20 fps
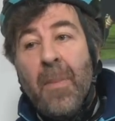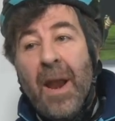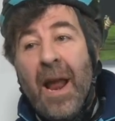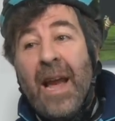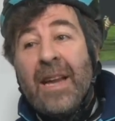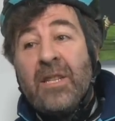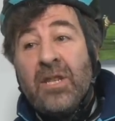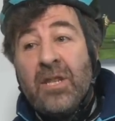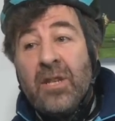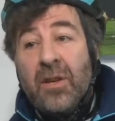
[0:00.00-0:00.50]
but
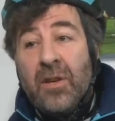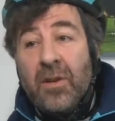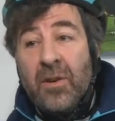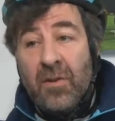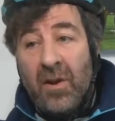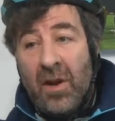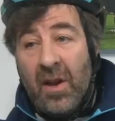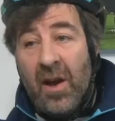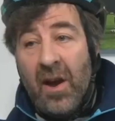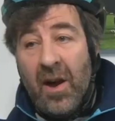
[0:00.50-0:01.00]
I
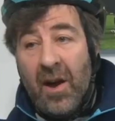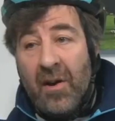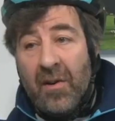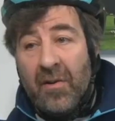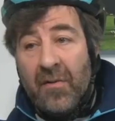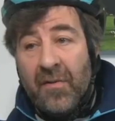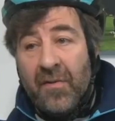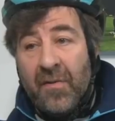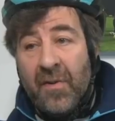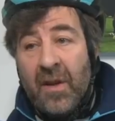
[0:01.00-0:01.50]
do
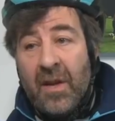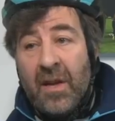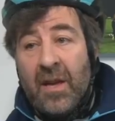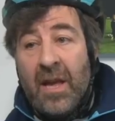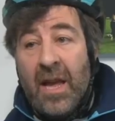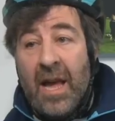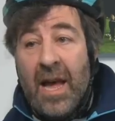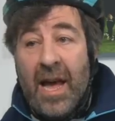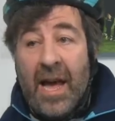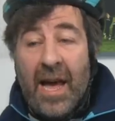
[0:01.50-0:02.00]
love
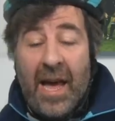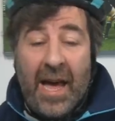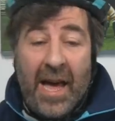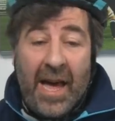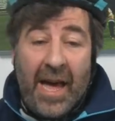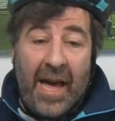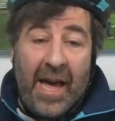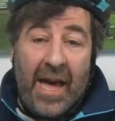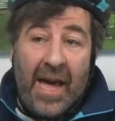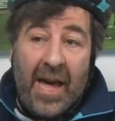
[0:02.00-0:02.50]

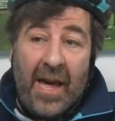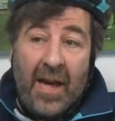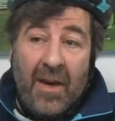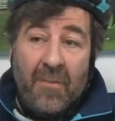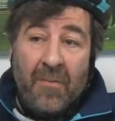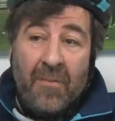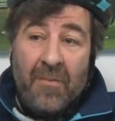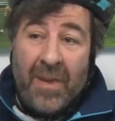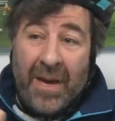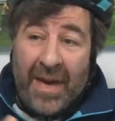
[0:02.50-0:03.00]
uh,
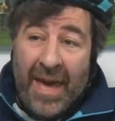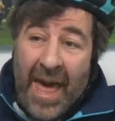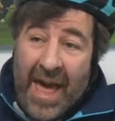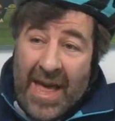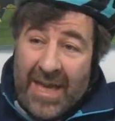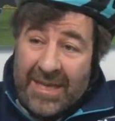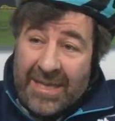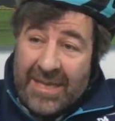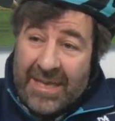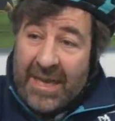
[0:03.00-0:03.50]

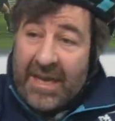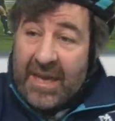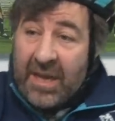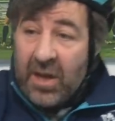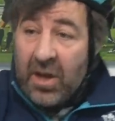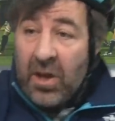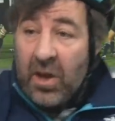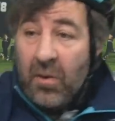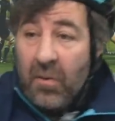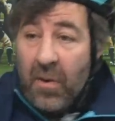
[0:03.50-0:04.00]
McKenzie
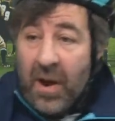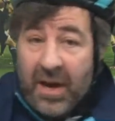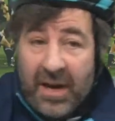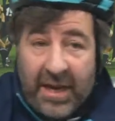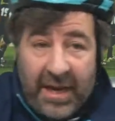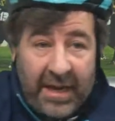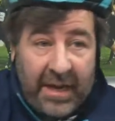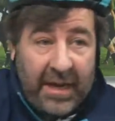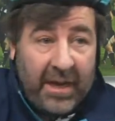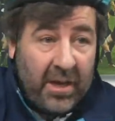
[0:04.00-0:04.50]
when
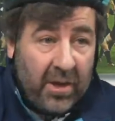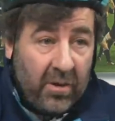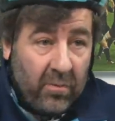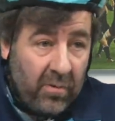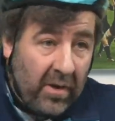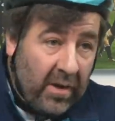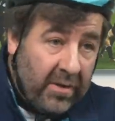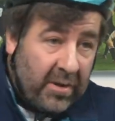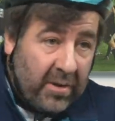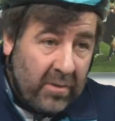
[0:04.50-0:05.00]
he
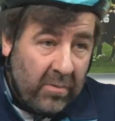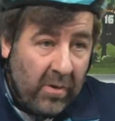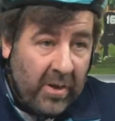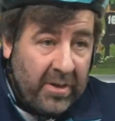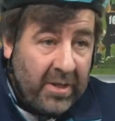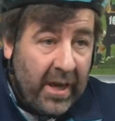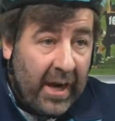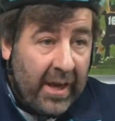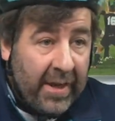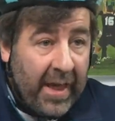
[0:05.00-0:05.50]
runs
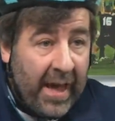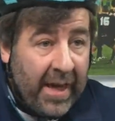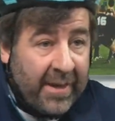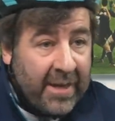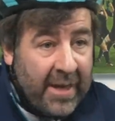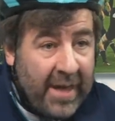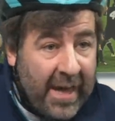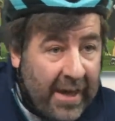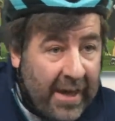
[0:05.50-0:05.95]
towards you like that